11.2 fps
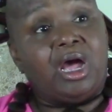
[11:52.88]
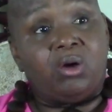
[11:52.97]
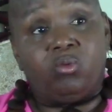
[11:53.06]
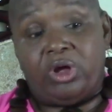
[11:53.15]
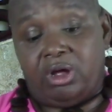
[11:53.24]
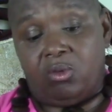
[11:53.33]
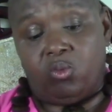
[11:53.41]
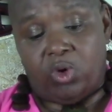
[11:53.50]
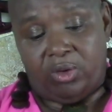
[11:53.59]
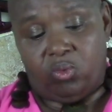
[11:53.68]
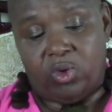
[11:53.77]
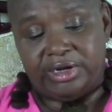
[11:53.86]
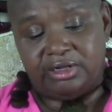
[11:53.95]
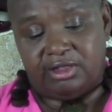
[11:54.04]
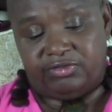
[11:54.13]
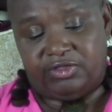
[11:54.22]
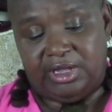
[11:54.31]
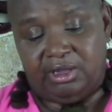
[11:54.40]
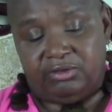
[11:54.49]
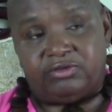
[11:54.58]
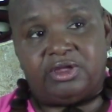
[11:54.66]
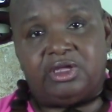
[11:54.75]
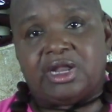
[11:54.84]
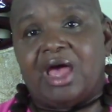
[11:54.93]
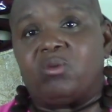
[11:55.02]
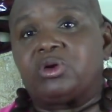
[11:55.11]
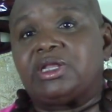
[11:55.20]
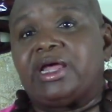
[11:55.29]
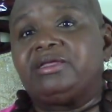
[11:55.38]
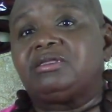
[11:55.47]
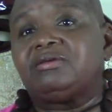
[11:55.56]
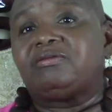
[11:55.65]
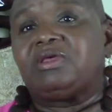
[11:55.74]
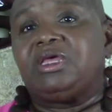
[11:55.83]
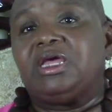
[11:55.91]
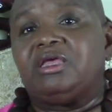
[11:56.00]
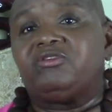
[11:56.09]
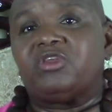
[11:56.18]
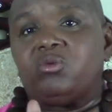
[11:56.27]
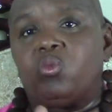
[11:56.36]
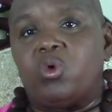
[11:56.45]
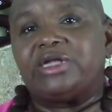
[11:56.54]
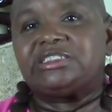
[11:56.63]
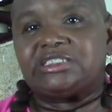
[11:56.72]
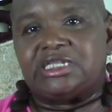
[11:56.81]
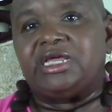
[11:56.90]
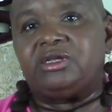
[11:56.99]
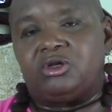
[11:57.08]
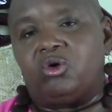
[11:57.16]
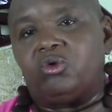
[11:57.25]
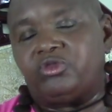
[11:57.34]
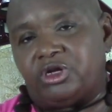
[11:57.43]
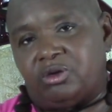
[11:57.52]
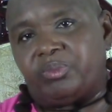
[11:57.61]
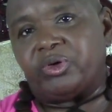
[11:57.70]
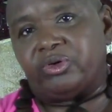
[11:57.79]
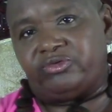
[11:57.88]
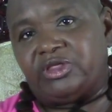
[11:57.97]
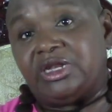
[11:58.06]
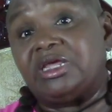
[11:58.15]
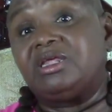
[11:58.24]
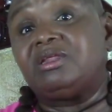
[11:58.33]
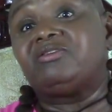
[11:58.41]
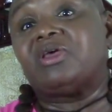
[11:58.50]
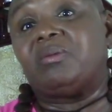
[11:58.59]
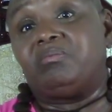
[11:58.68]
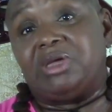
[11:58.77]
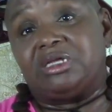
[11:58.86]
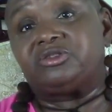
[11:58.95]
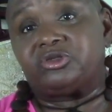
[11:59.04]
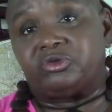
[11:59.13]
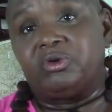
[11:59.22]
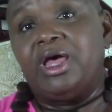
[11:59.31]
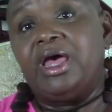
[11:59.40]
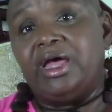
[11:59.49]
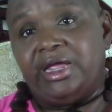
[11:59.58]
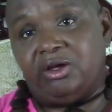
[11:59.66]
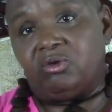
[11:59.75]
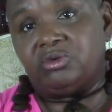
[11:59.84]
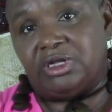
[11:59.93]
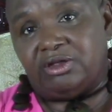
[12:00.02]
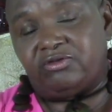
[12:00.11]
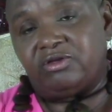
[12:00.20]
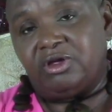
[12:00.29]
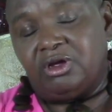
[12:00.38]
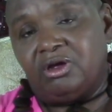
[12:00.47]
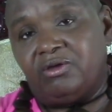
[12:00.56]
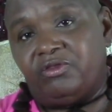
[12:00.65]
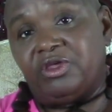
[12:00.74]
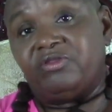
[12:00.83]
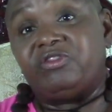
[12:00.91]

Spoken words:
Well, one of the things that I would like to see is that once they know that that is a mental illness, that